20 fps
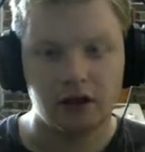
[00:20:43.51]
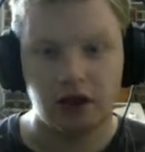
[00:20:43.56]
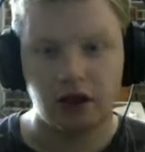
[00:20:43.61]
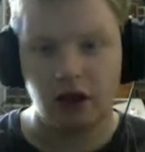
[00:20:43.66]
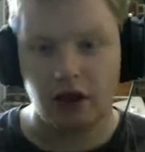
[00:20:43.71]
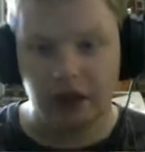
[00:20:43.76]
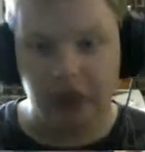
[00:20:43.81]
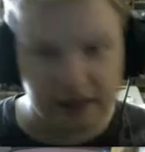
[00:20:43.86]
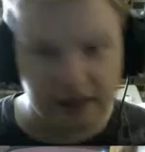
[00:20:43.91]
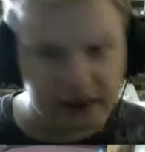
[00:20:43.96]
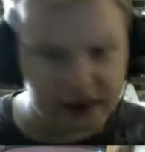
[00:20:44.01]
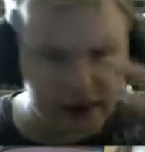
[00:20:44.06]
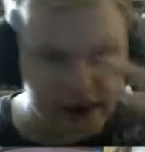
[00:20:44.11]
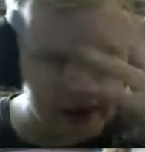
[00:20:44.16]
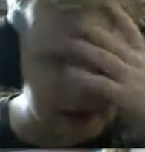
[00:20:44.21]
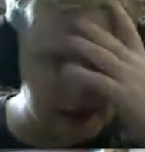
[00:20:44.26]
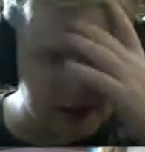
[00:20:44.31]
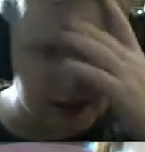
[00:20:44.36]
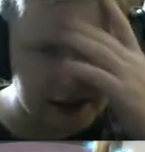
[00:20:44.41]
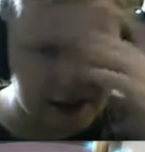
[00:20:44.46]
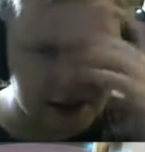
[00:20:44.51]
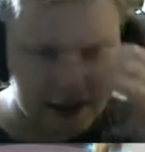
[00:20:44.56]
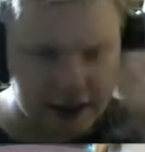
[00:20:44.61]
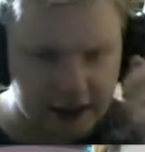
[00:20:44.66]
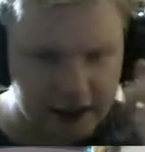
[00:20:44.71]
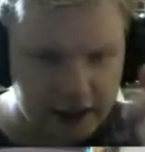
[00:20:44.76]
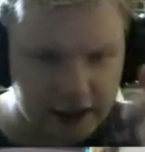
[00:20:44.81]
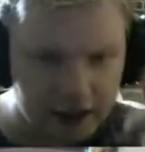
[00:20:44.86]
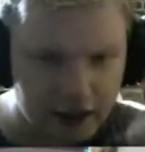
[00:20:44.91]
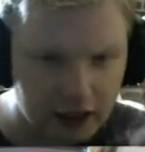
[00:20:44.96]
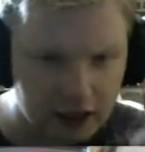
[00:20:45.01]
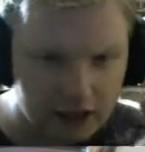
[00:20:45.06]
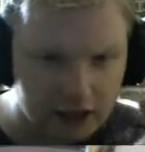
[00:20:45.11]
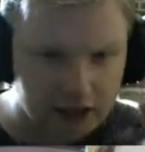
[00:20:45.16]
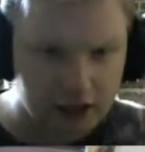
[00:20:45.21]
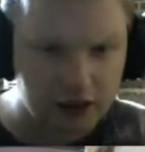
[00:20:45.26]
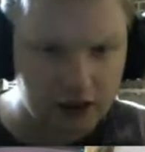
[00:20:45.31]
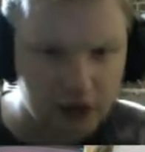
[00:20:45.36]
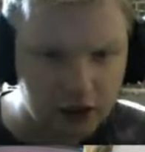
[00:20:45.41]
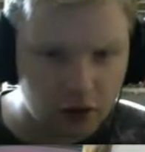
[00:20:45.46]
Oh, this is glitching! I
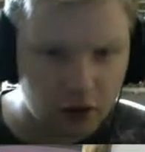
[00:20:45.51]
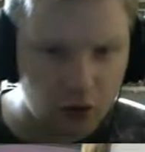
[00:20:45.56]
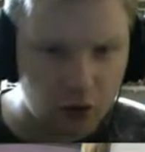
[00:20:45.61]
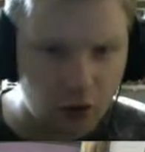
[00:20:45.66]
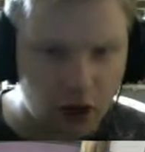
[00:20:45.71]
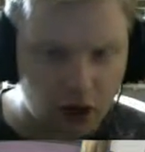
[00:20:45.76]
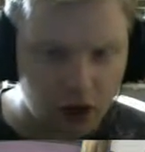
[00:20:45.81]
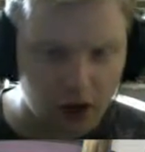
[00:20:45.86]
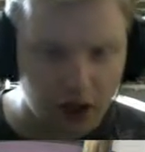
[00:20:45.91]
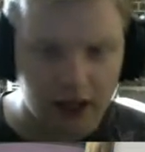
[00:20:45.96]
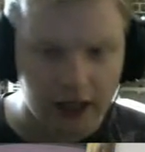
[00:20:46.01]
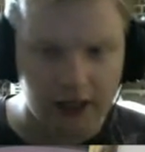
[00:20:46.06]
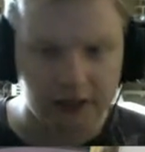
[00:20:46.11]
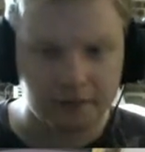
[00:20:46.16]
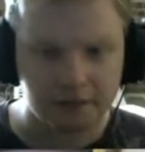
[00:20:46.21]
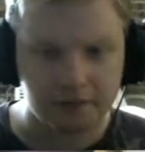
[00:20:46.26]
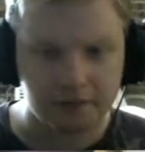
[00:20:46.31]
don't know why.